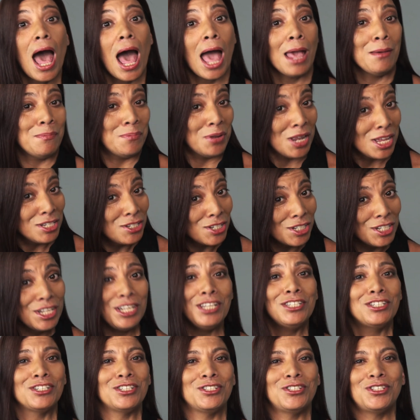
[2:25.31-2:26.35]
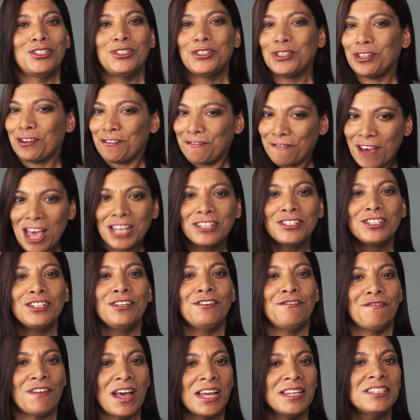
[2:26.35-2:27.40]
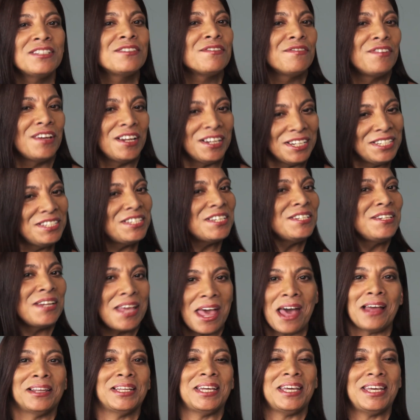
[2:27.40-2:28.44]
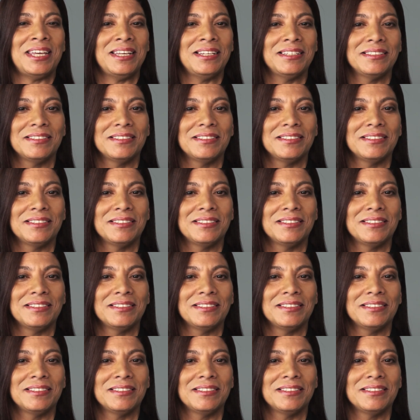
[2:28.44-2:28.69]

I pledge allegiance to the fashion advice of Clinton Kelly.